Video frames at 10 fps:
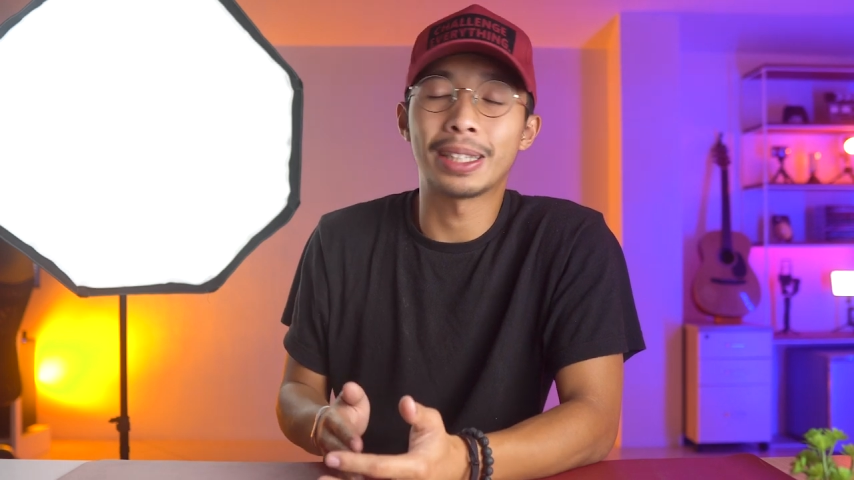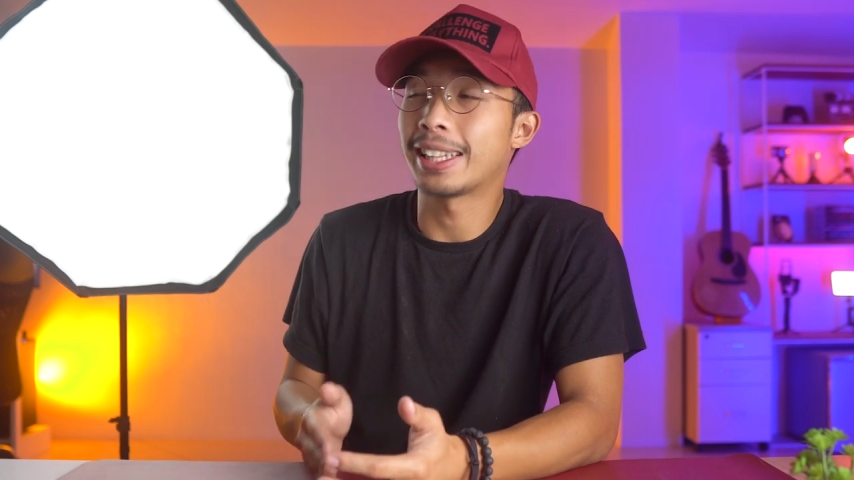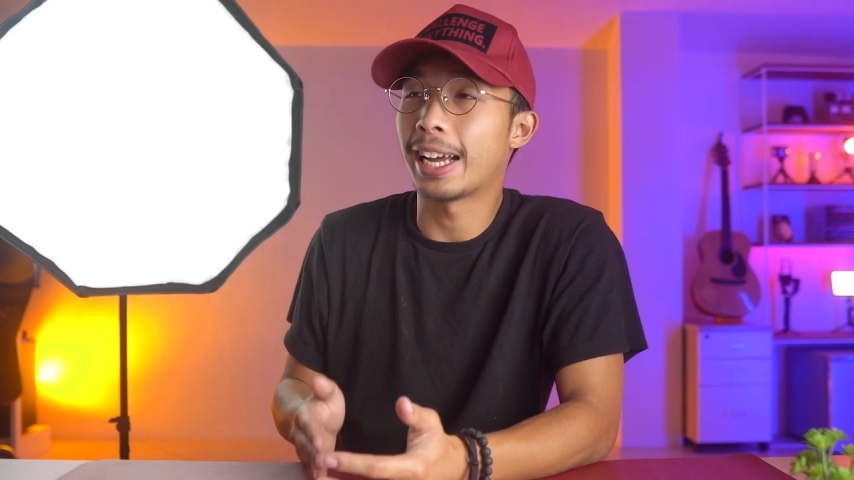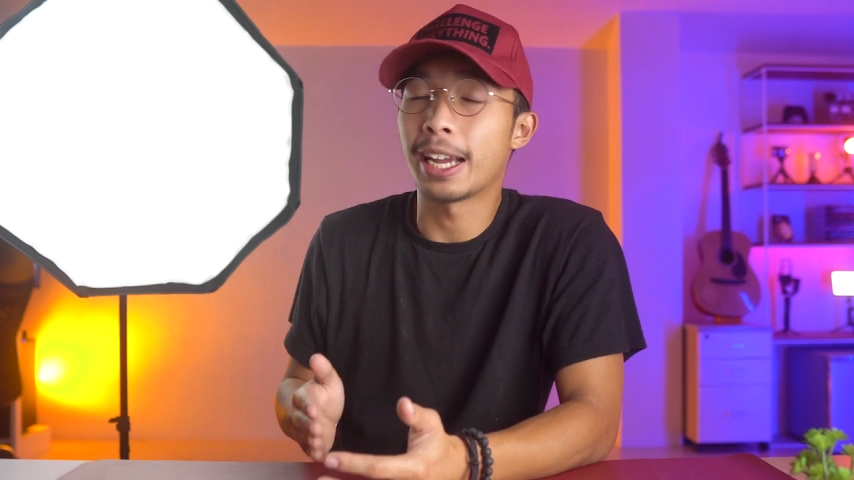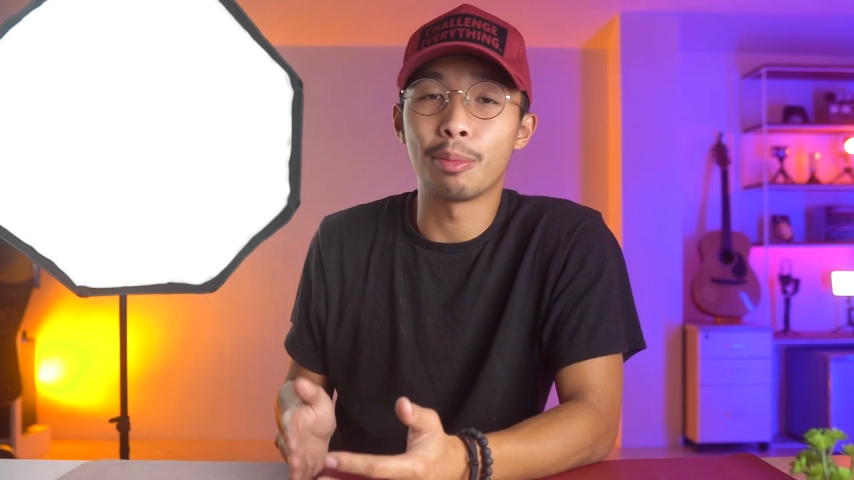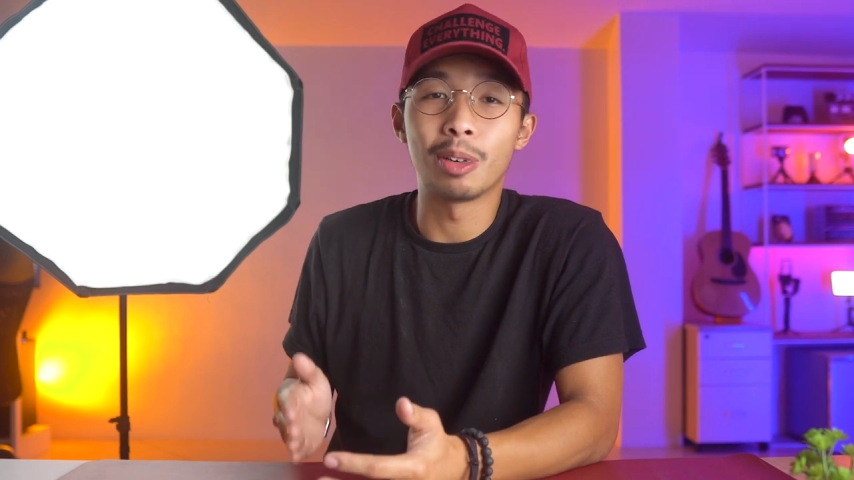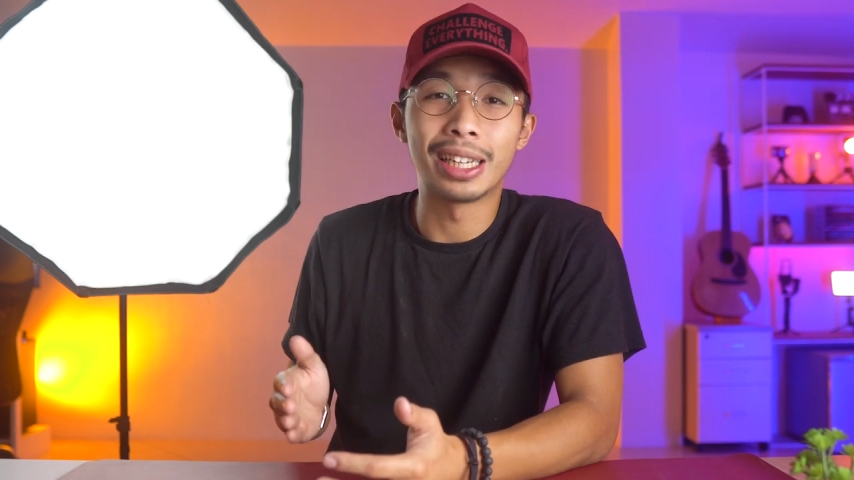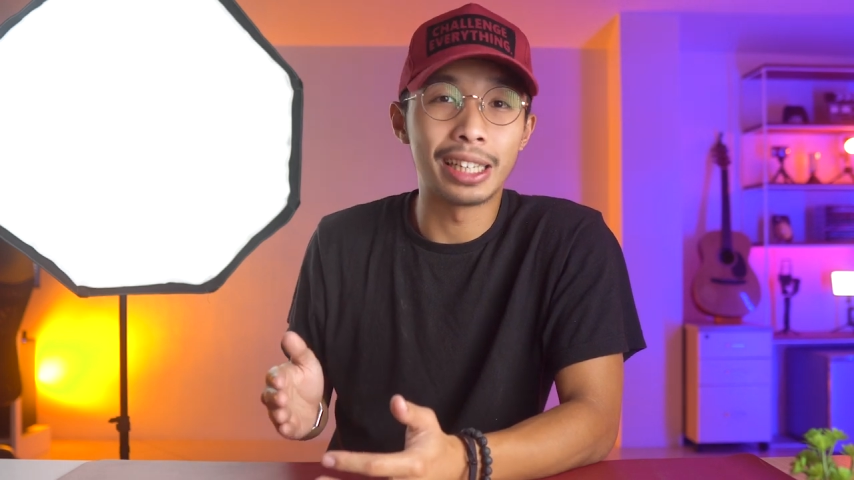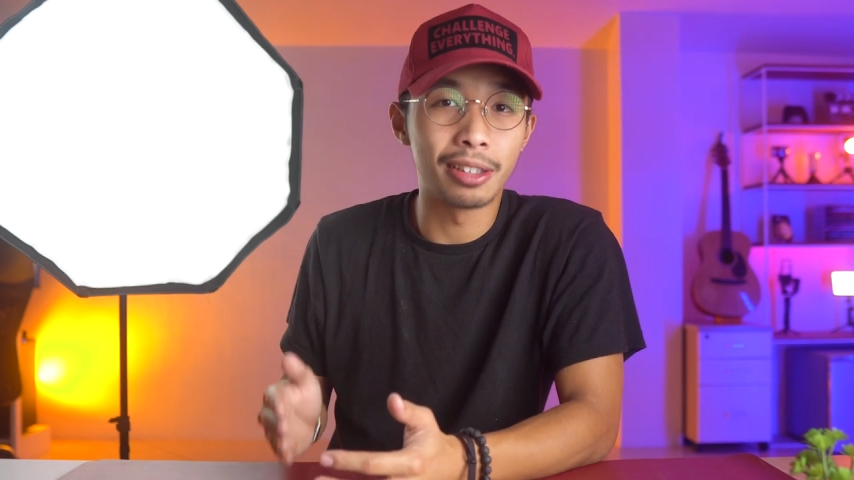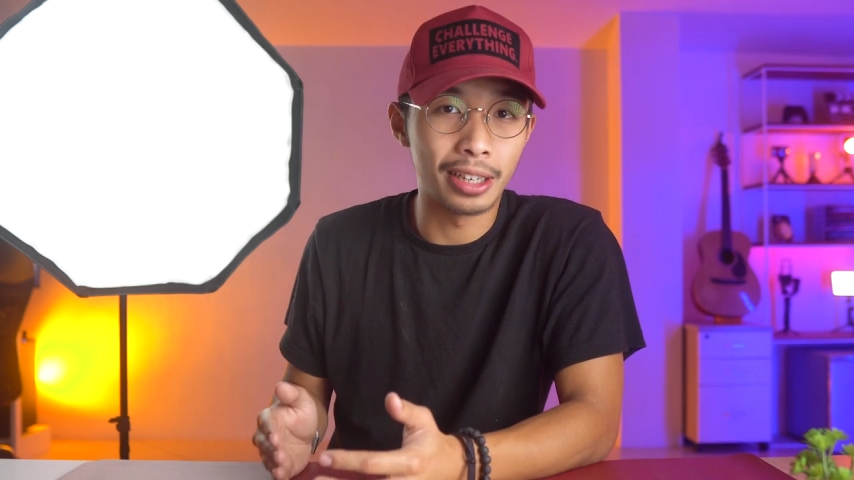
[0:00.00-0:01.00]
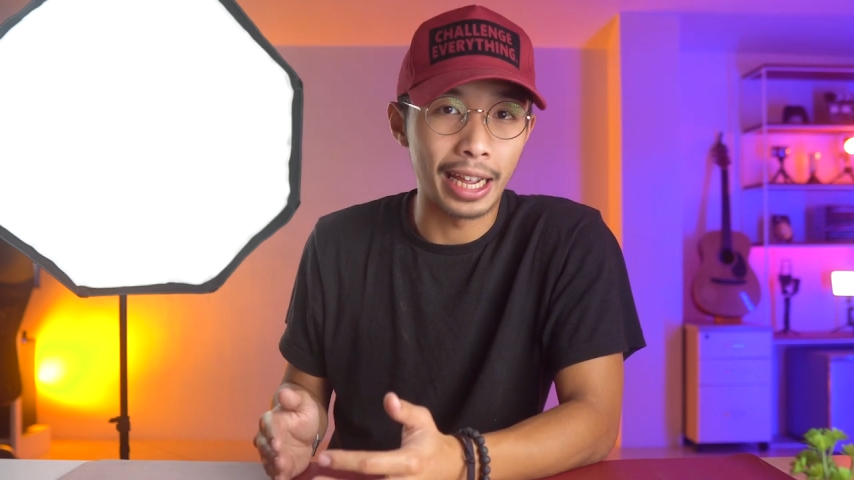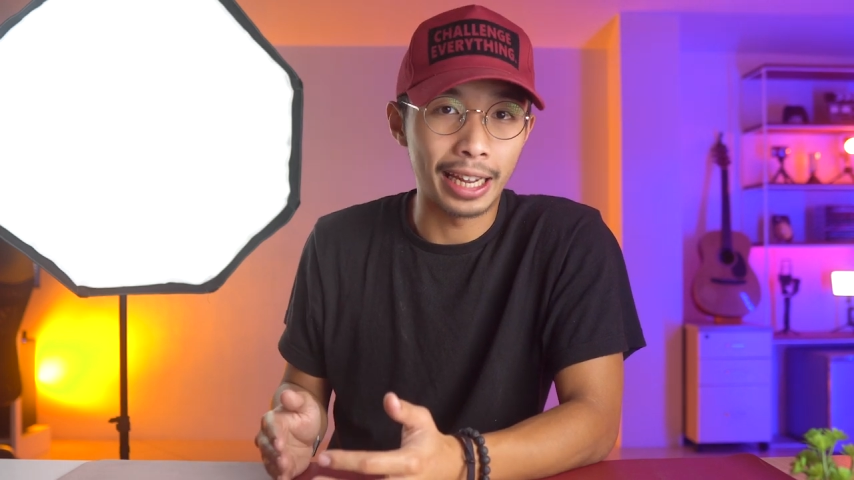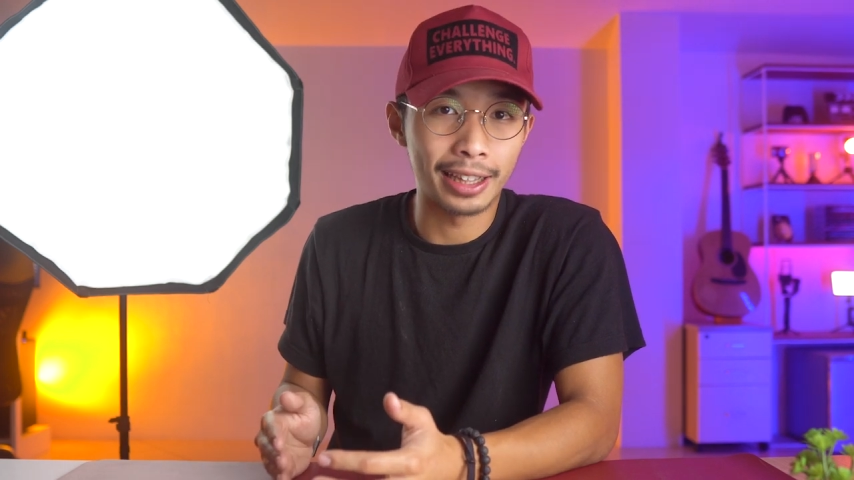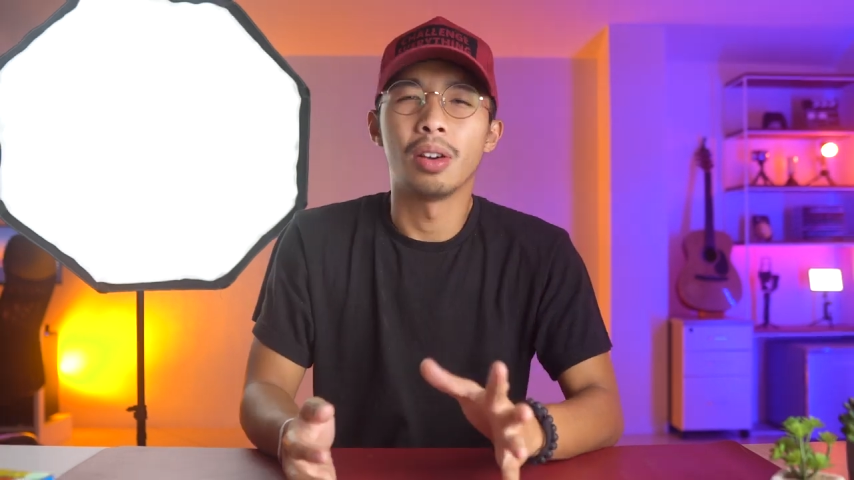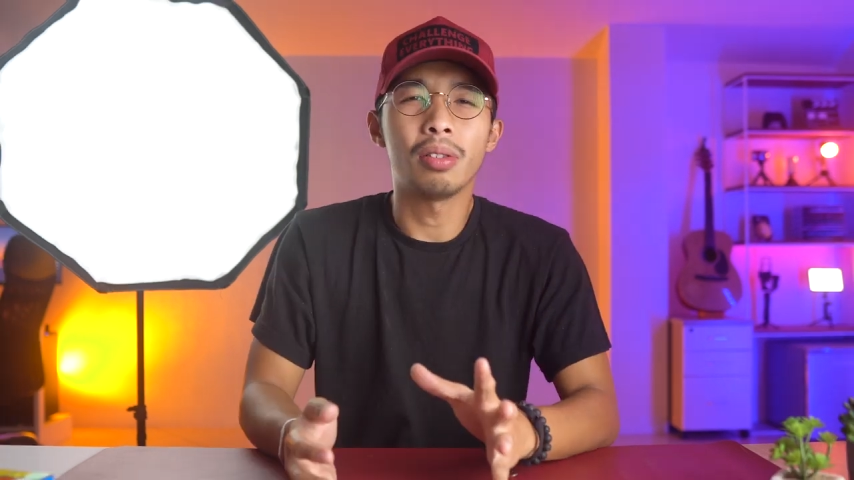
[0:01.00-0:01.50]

that I am really good at.